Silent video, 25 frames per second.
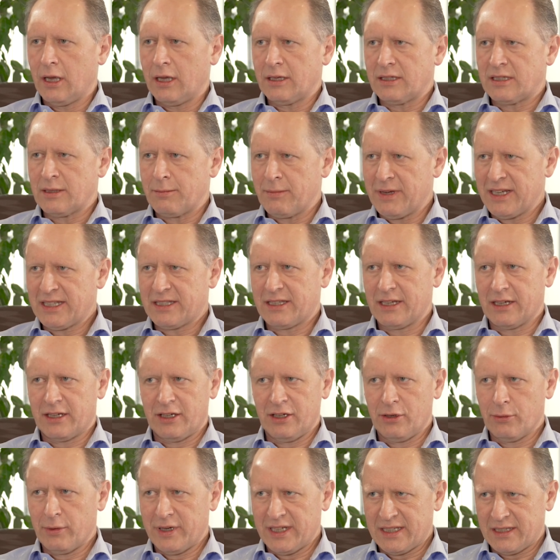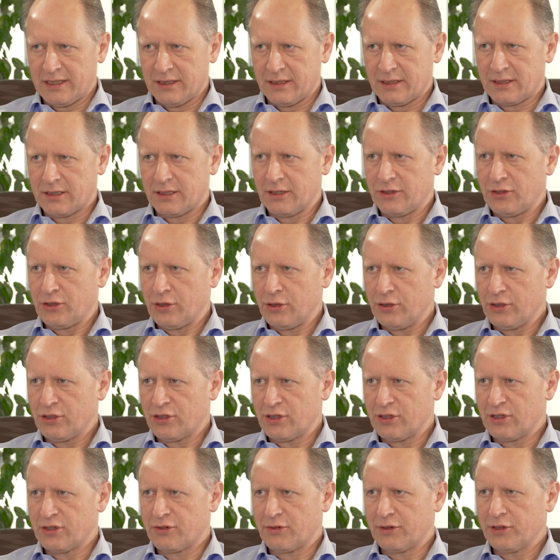domestic US
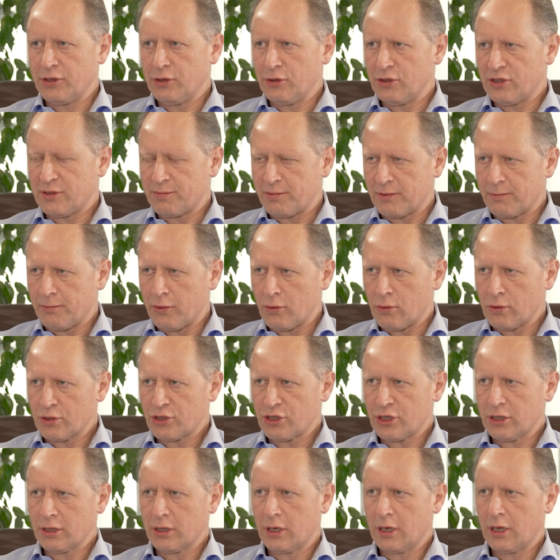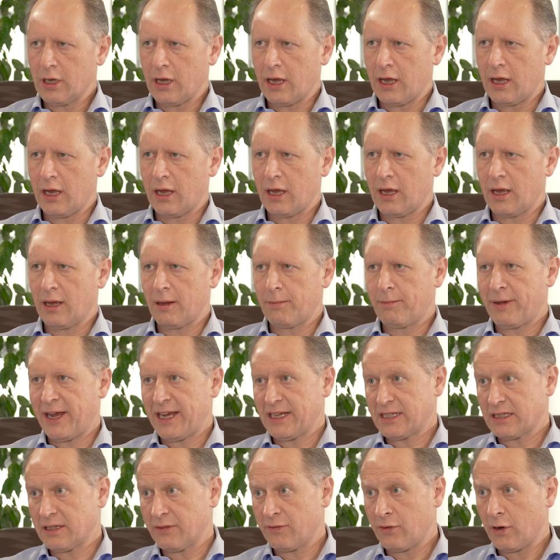institutions are a huge proportion.
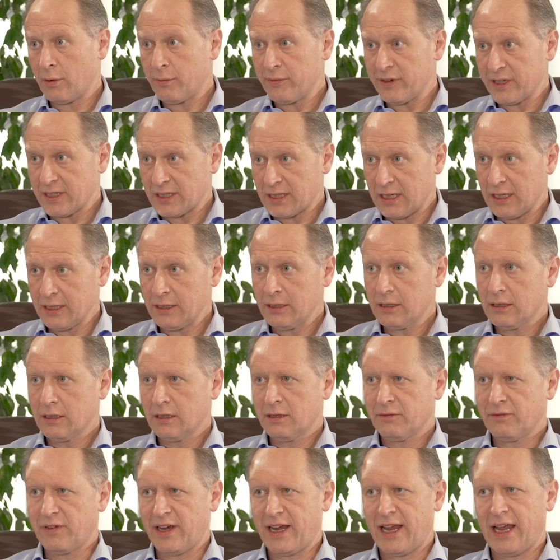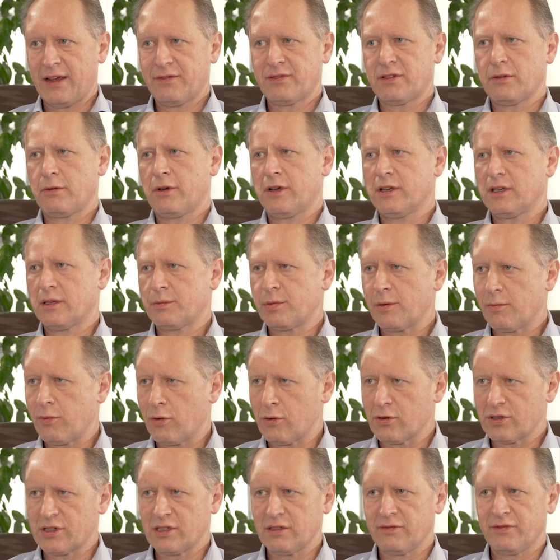Passive, obviously, they have to own a
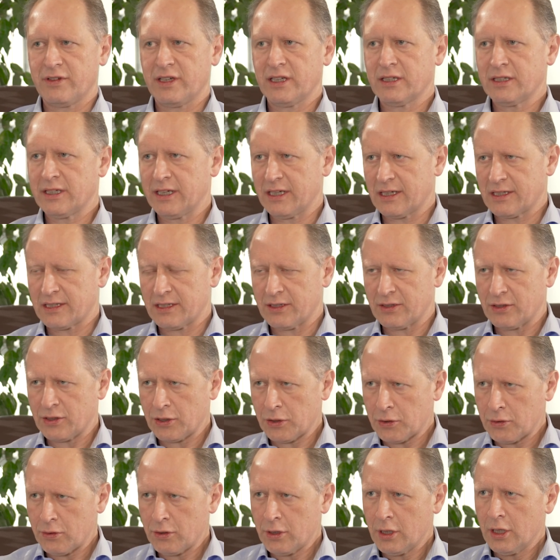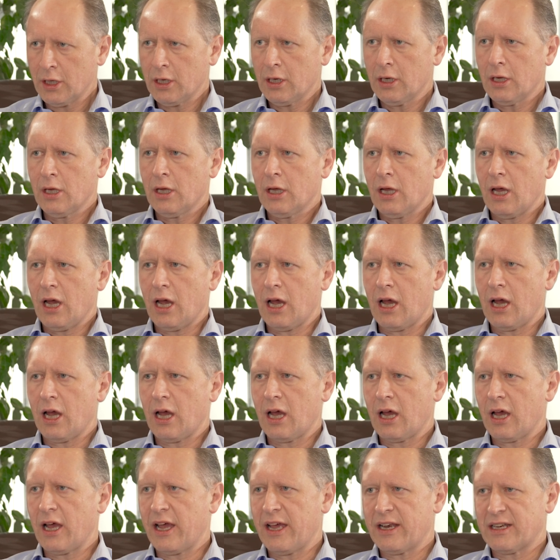proportion of the index and do.
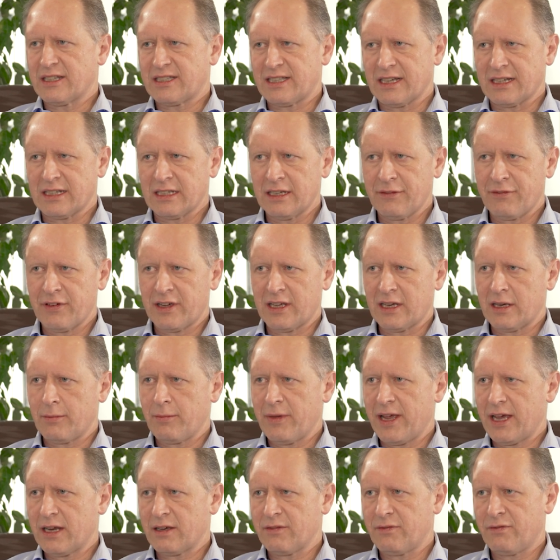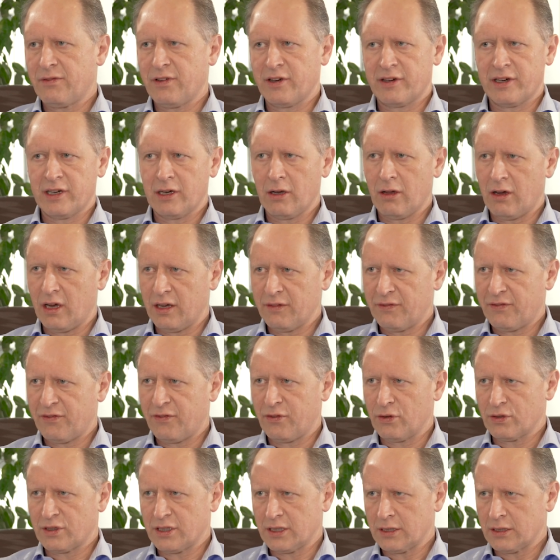And a significant amount of very
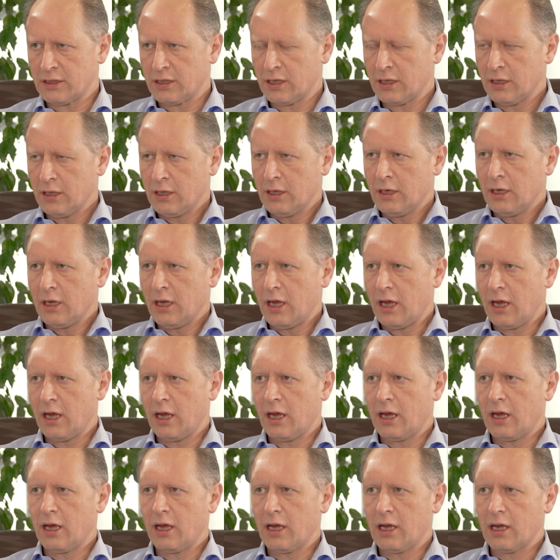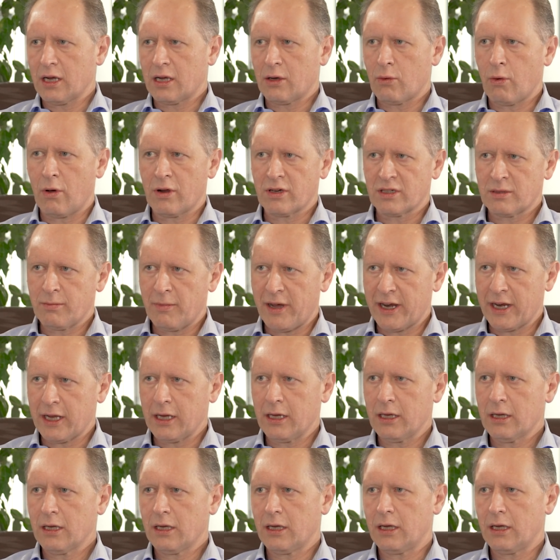light-footed quant money,